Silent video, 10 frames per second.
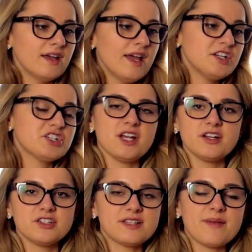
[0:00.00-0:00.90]
Any
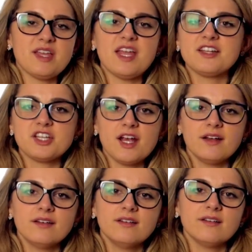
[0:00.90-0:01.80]
chair, just get me a
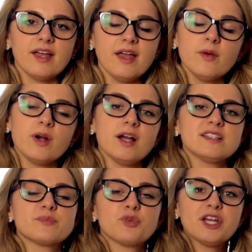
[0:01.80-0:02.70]
chair, okay?
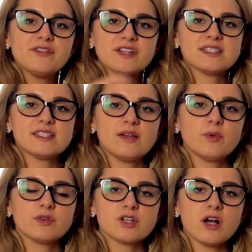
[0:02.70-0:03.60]
Whereas previously
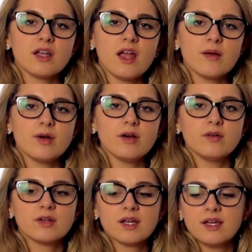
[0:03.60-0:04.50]
we were talking
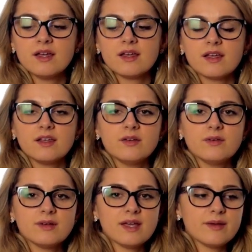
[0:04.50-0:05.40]
about, can
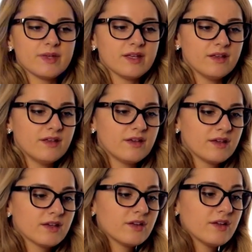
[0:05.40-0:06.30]
you get me
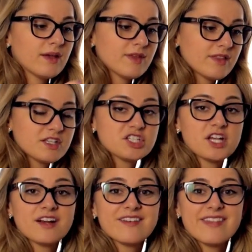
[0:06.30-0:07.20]
the
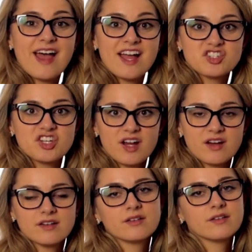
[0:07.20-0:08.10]
chair, that
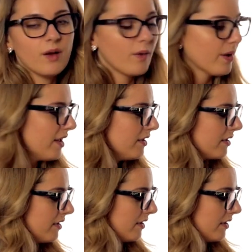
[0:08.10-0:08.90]
chair, okay?